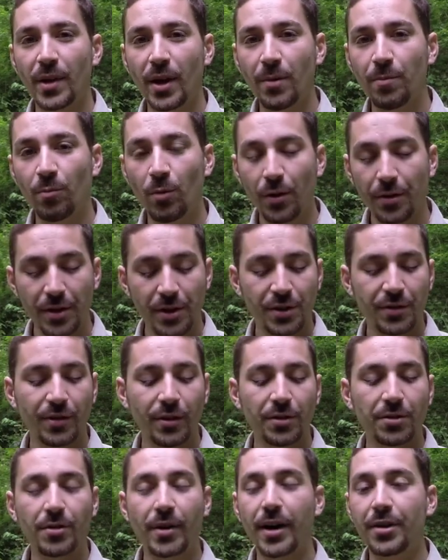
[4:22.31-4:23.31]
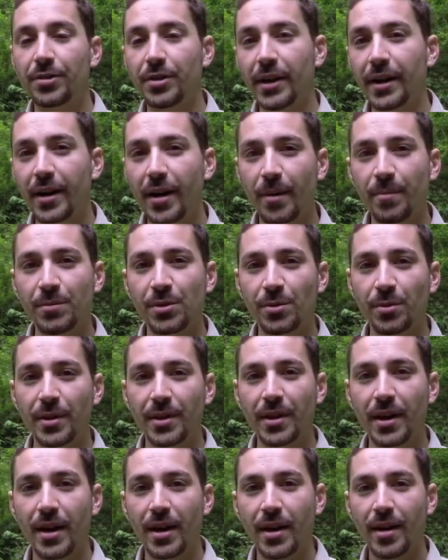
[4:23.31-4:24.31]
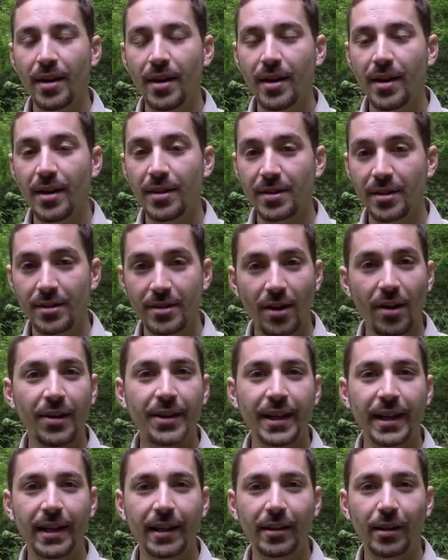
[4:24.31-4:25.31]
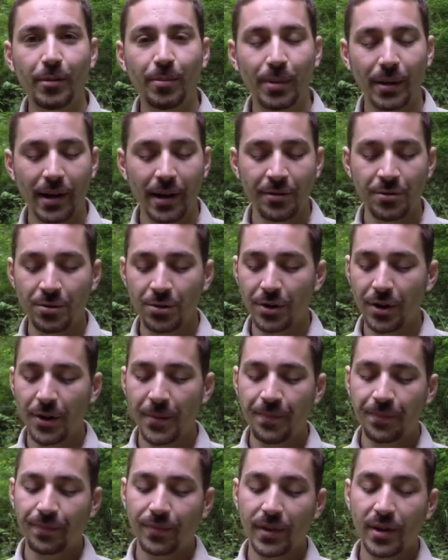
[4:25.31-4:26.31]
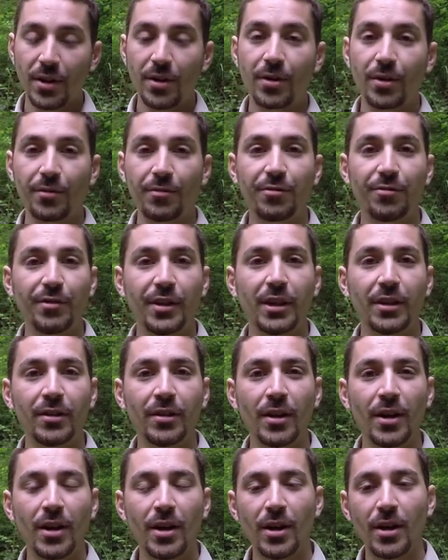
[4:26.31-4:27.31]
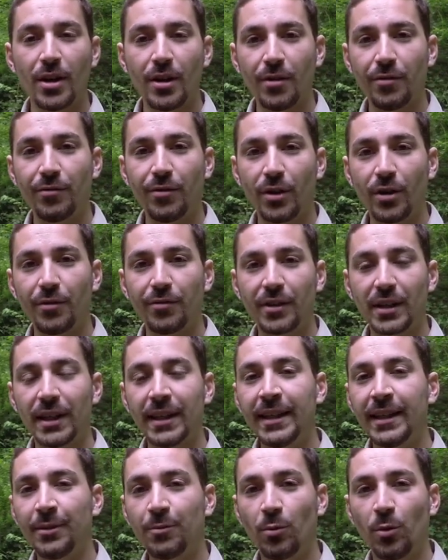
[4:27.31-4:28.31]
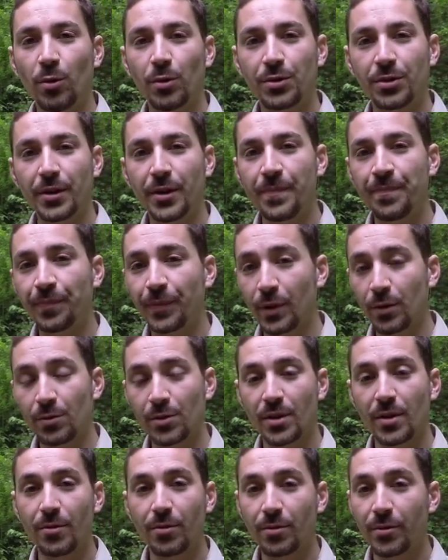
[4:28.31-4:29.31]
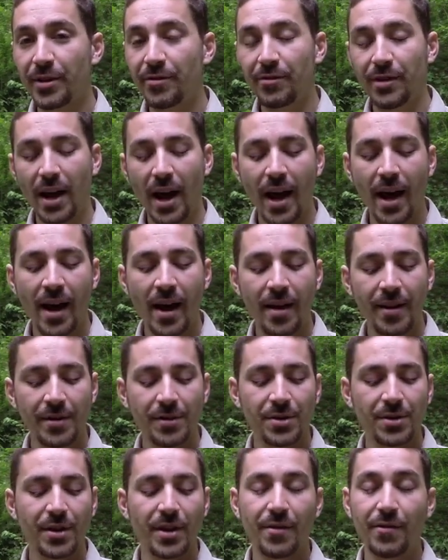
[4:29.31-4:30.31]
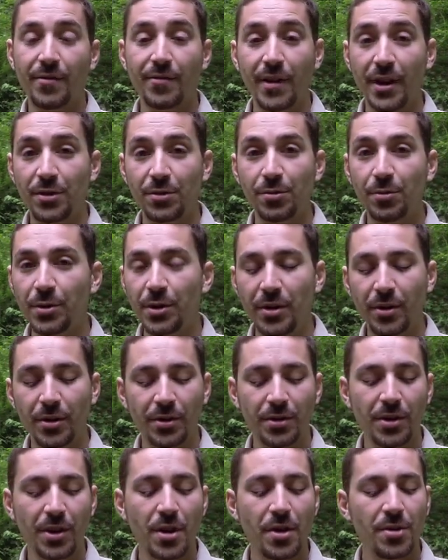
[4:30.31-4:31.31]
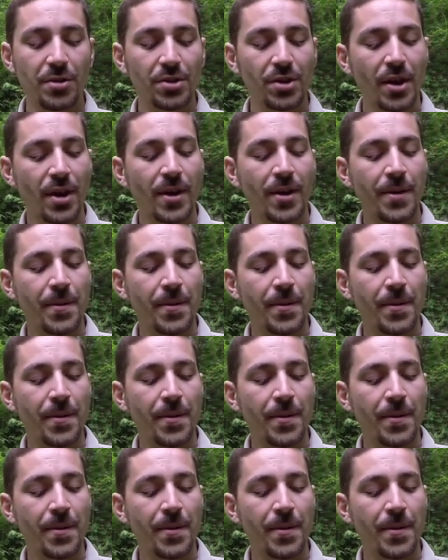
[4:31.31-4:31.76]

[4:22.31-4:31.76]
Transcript: And what this filter actually comes with is a tiny little plunger that you can fill full of clean water, or even air, if that's all you can use,